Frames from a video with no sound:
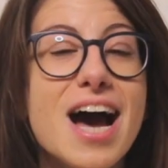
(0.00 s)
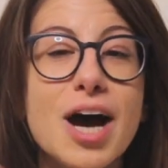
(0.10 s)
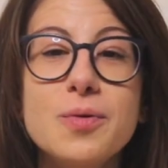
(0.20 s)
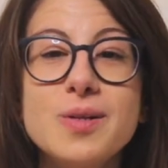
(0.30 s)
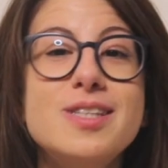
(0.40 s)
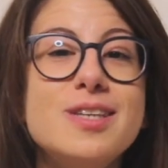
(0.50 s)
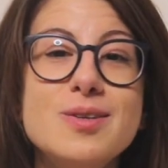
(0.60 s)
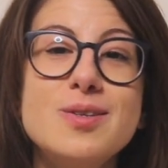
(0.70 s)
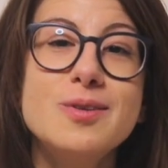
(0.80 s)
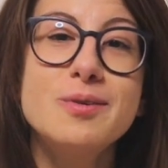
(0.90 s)
I will see
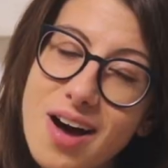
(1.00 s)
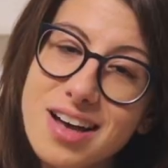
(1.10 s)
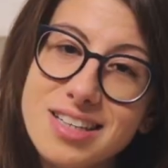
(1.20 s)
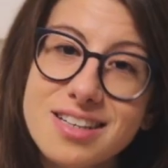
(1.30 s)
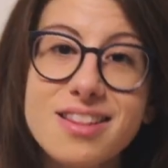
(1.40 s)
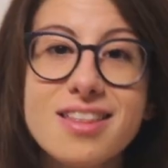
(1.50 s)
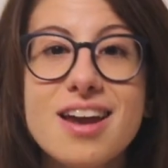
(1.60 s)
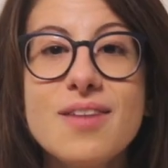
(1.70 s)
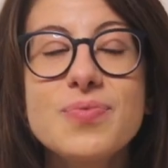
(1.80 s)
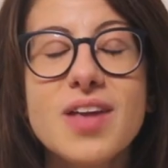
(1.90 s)
you soon. Until then,